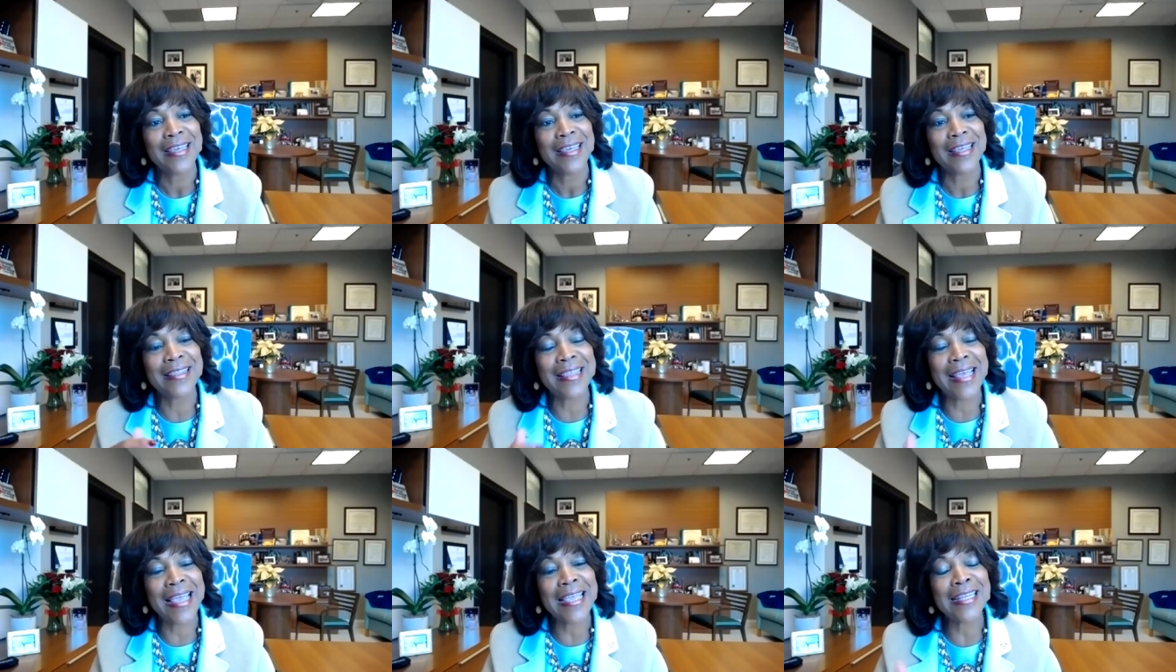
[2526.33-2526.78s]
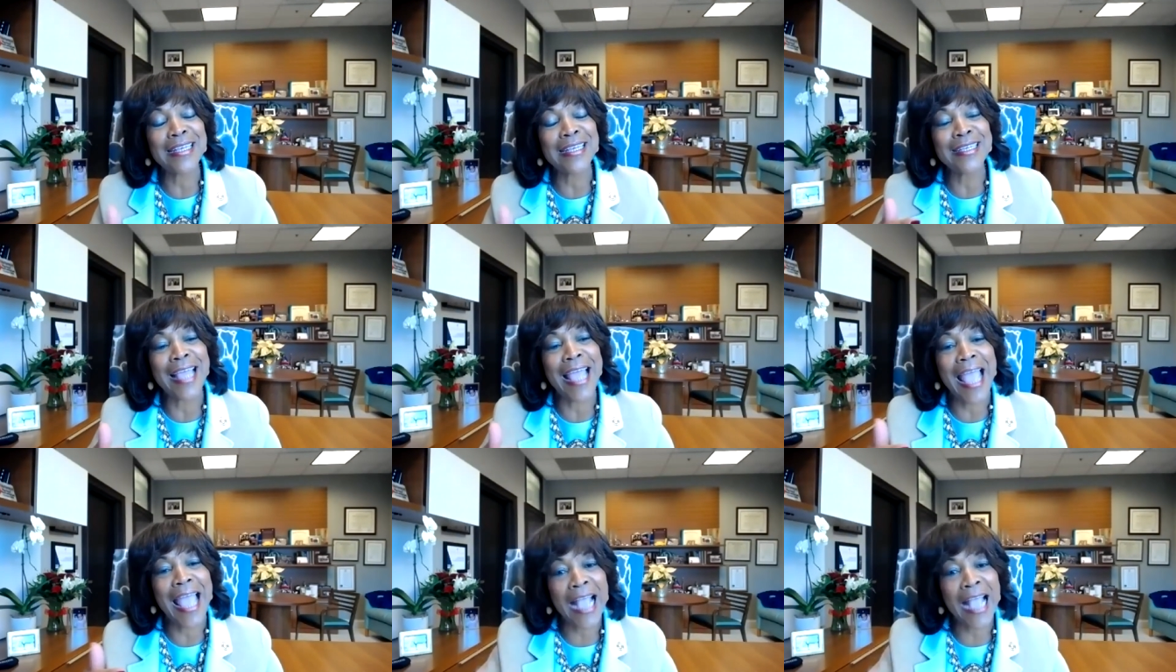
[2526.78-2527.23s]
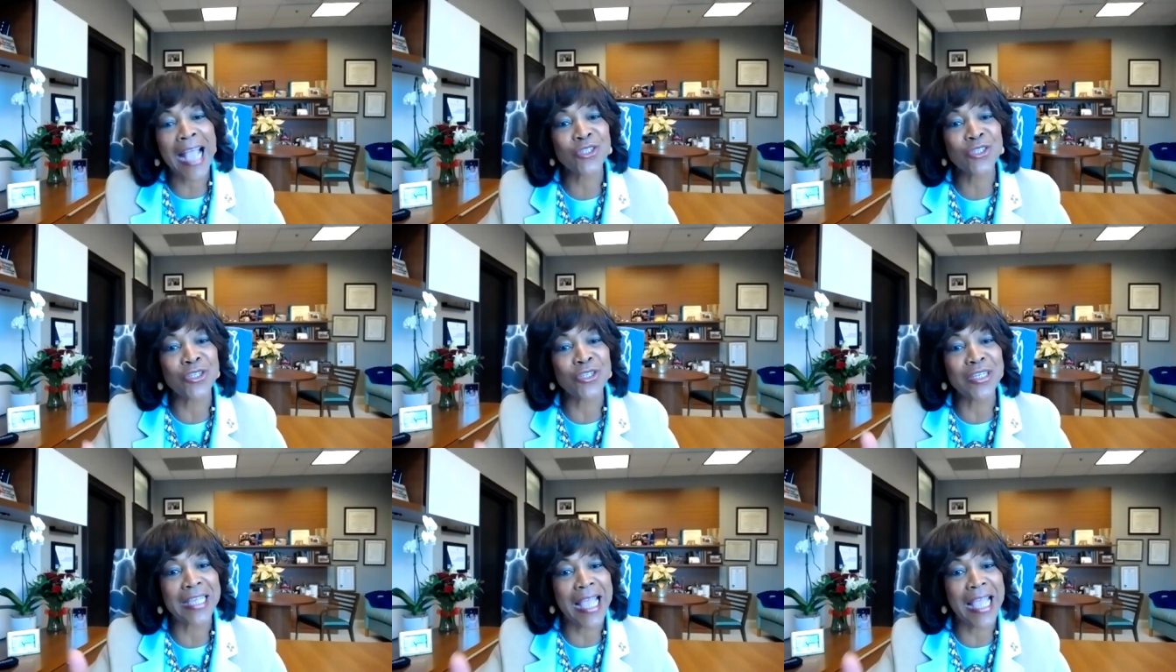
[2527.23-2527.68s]
They
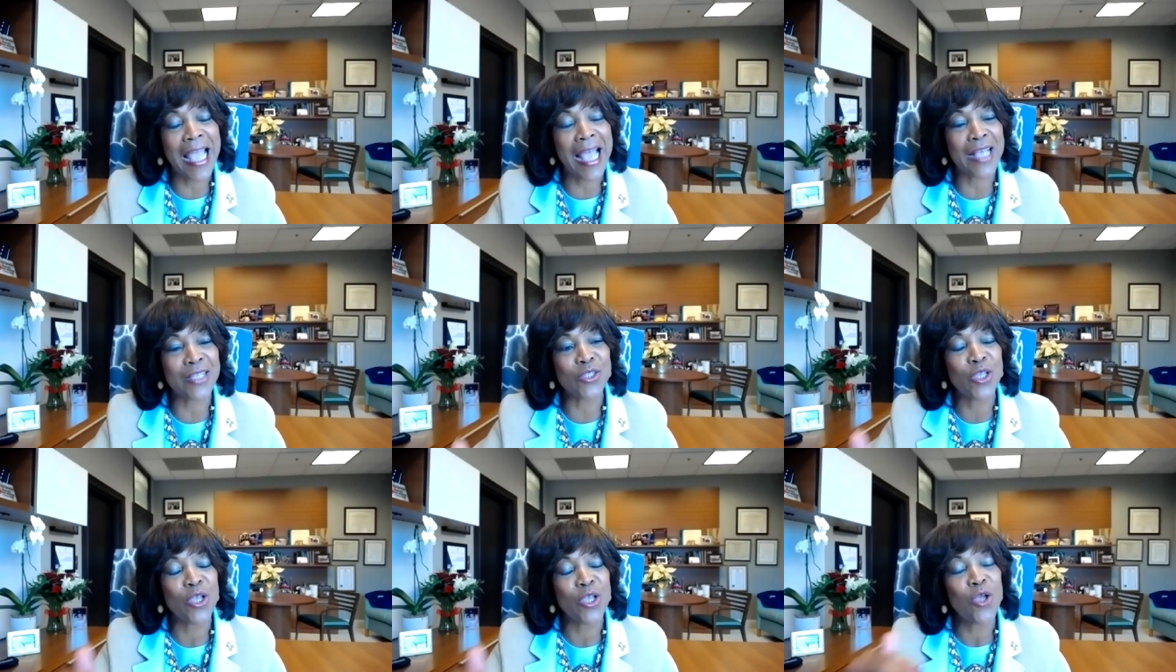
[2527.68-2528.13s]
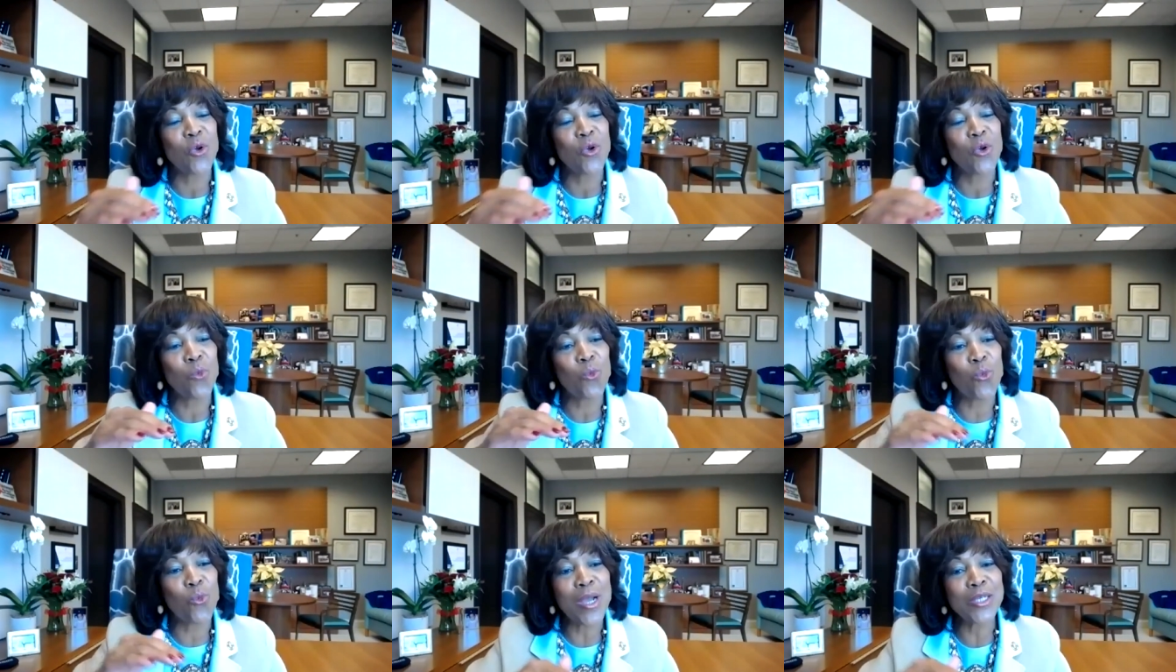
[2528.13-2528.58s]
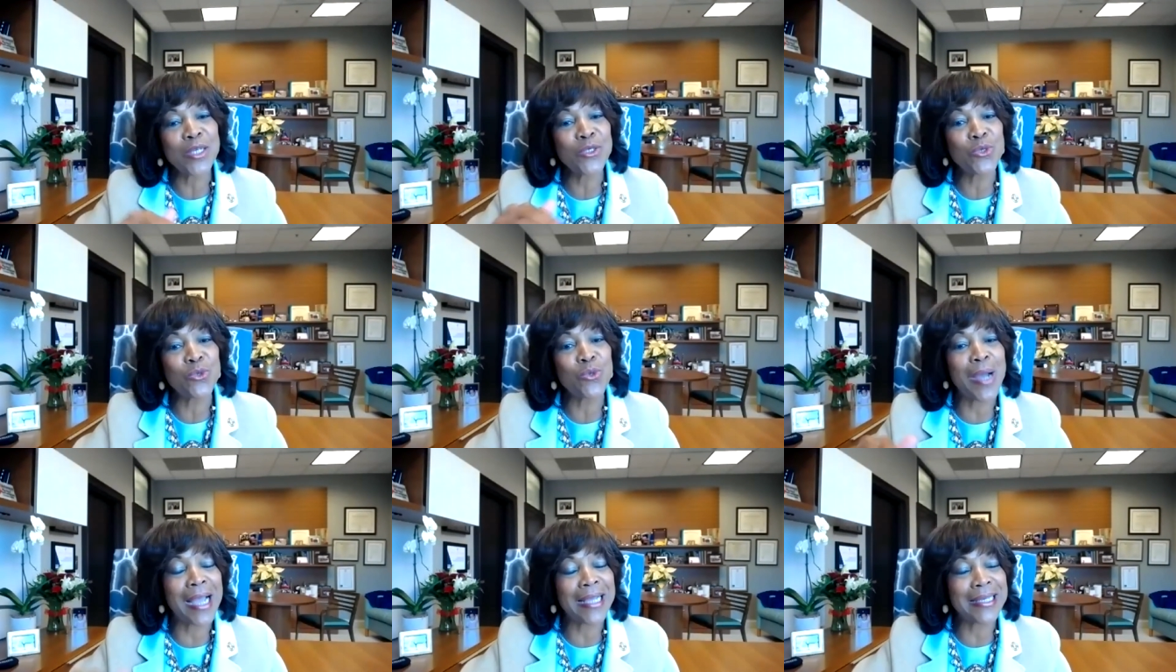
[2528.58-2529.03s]
actually ask, what
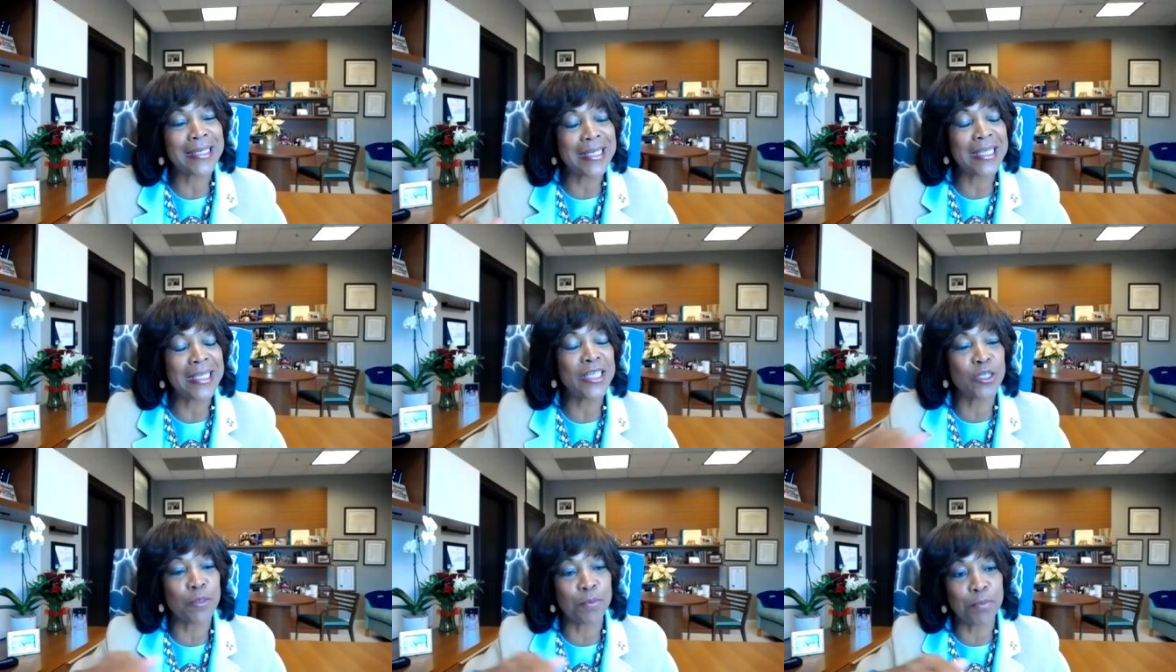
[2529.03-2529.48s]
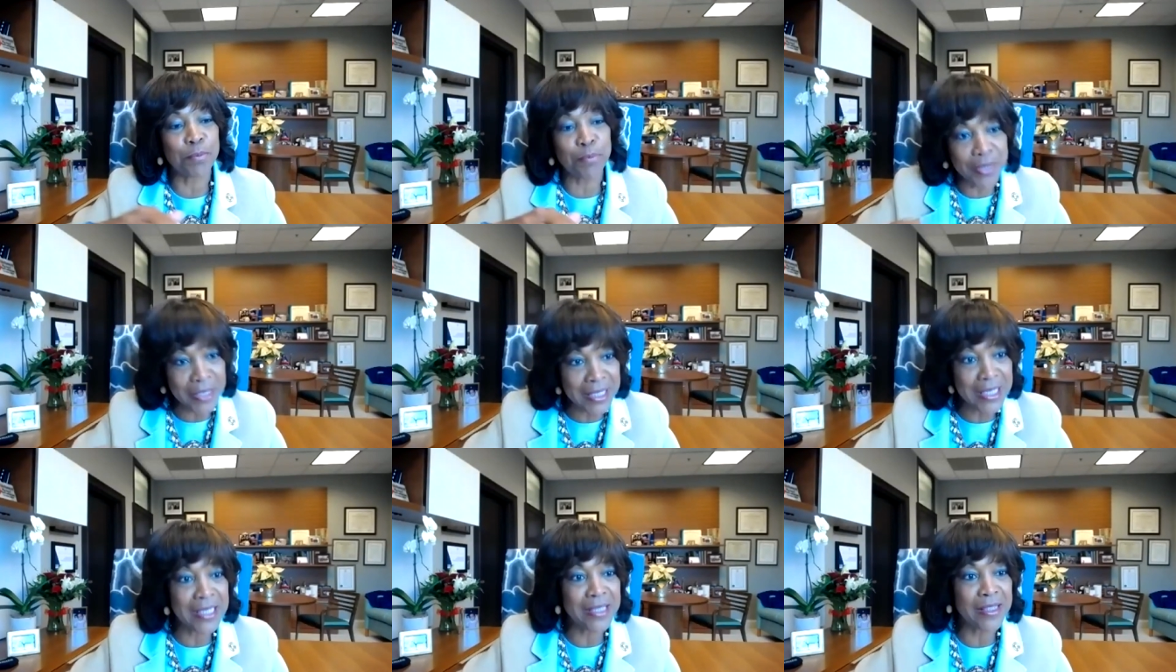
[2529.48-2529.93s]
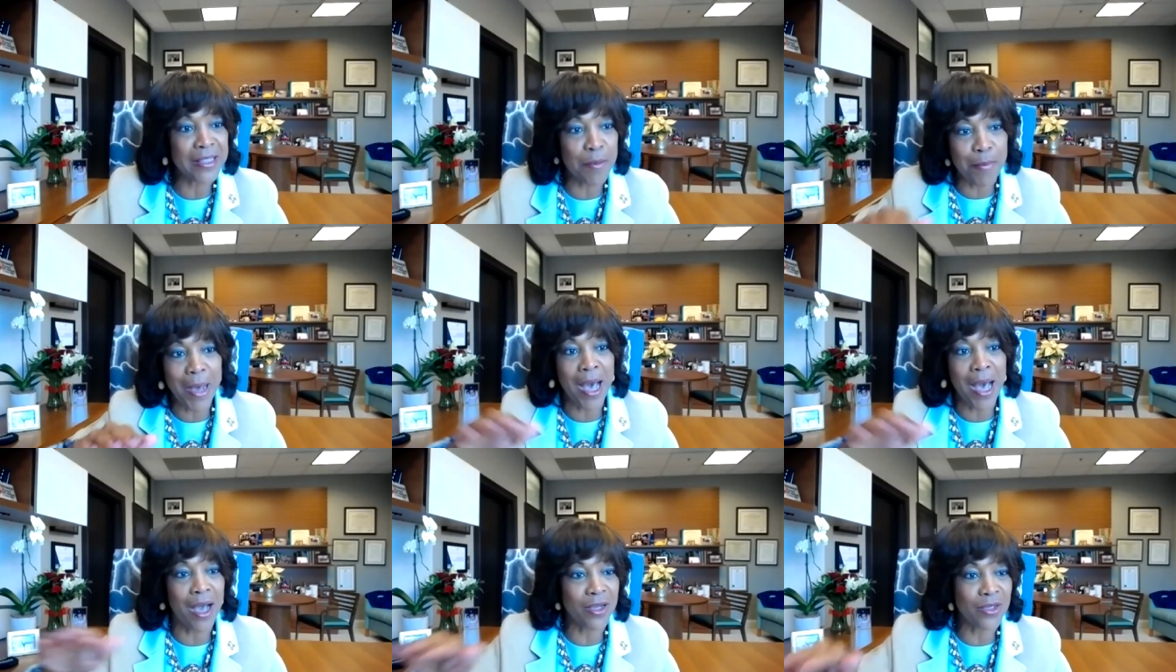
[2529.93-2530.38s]
do I need to put in the
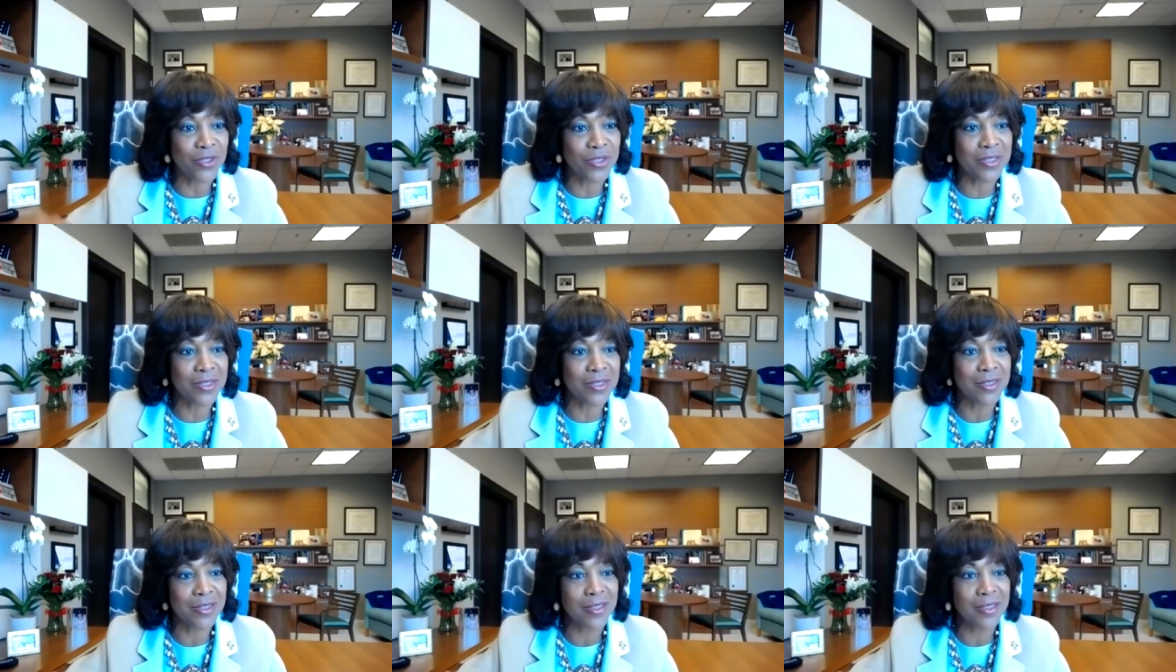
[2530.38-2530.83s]
box